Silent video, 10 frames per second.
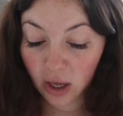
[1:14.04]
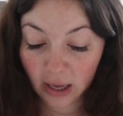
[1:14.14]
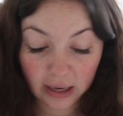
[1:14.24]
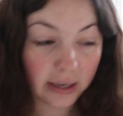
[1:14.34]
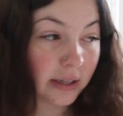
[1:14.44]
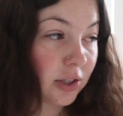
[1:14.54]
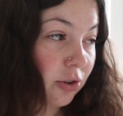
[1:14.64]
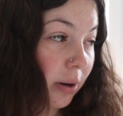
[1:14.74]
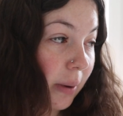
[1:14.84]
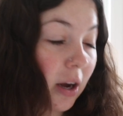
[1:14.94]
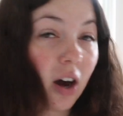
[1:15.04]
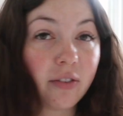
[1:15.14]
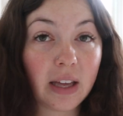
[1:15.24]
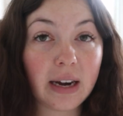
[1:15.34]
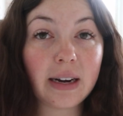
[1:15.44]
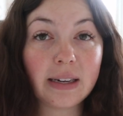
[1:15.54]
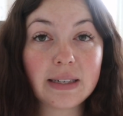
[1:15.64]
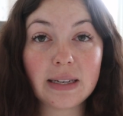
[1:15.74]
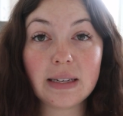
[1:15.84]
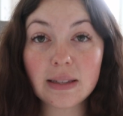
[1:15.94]
And I need to drink my coffee and I need
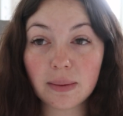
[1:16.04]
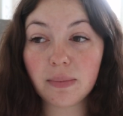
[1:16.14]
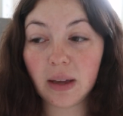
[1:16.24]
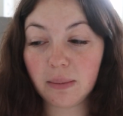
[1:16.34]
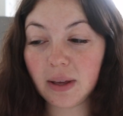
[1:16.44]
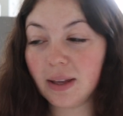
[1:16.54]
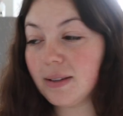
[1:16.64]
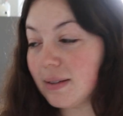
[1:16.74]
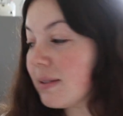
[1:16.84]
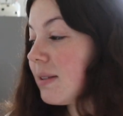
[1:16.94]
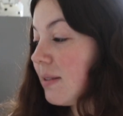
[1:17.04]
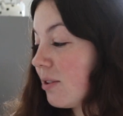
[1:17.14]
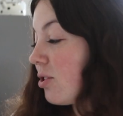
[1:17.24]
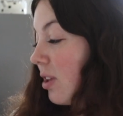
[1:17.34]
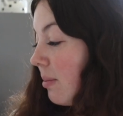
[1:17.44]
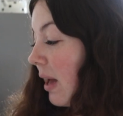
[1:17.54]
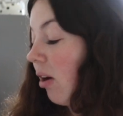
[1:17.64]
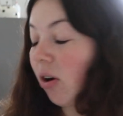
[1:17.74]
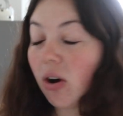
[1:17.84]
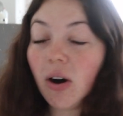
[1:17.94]
to eat something because there's gonna be
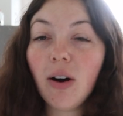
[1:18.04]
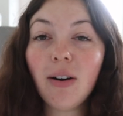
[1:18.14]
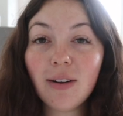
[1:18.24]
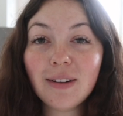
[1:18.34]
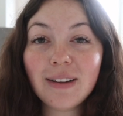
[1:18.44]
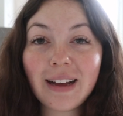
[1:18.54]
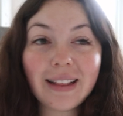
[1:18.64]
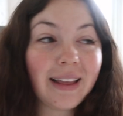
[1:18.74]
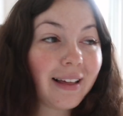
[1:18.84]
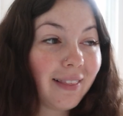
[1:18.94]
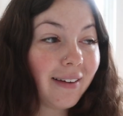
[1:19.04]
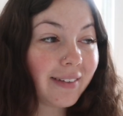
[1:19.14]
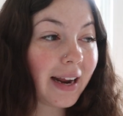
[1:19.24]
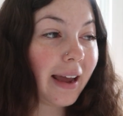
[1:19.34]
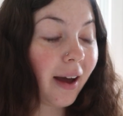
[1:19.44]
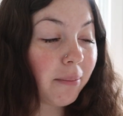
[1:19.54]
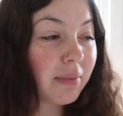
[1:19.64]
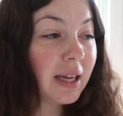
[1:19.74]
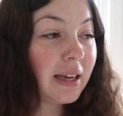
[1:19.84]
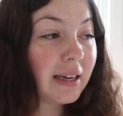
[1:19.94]
alcohol at like 11
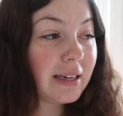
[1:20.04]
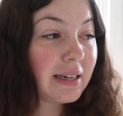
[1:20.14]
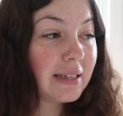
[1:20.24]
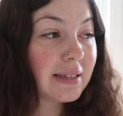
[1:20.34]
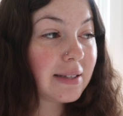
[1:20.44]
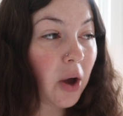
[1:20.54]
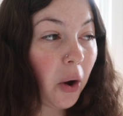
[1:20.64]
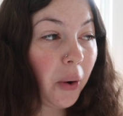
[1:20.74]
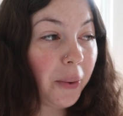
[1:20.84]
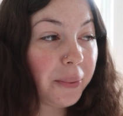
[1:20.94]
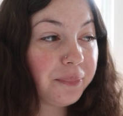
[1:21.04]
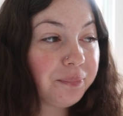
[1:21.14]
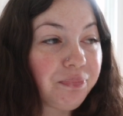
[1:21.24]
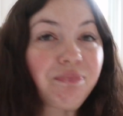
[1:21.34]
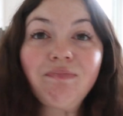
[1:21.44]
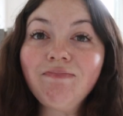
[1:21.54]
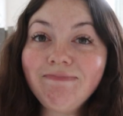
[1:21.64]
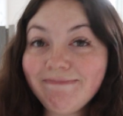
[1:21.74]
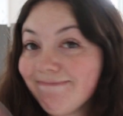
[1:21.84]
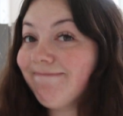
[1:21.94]
a.m. So
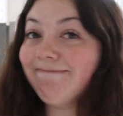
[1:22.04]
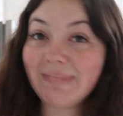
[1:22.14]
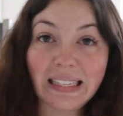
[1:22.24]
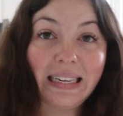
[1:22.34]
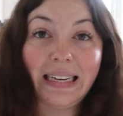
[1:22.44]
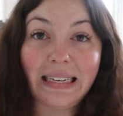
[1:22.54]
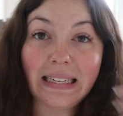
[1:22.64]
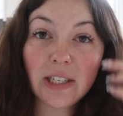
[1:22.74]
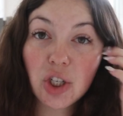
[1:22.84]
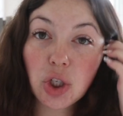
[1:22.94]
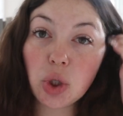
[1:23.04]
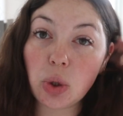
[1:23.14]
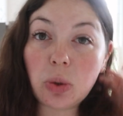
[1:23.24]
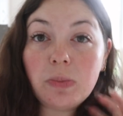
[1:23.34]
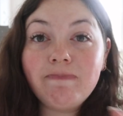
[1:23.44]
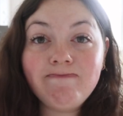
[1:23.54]
I need to